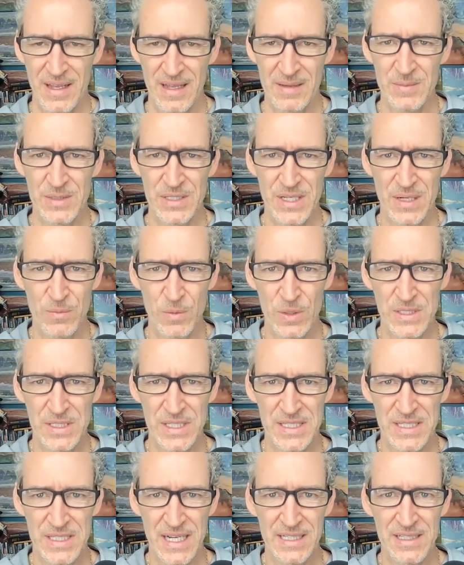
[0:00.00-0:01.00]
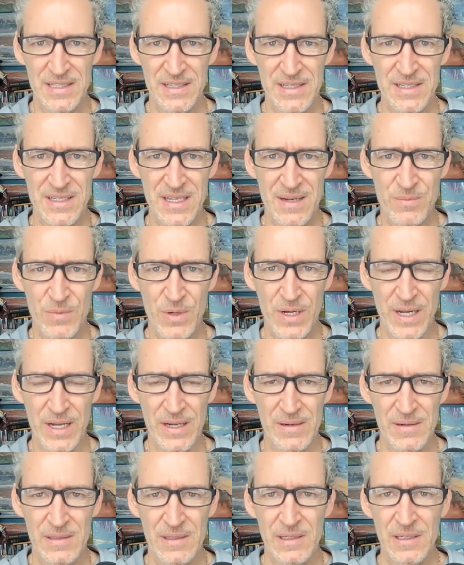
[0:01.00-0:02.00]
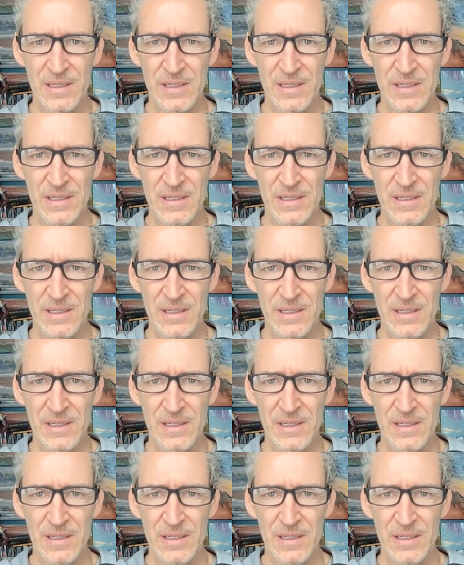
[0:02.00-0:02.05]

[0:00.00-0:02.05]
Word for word: Amazon works exactly the same way.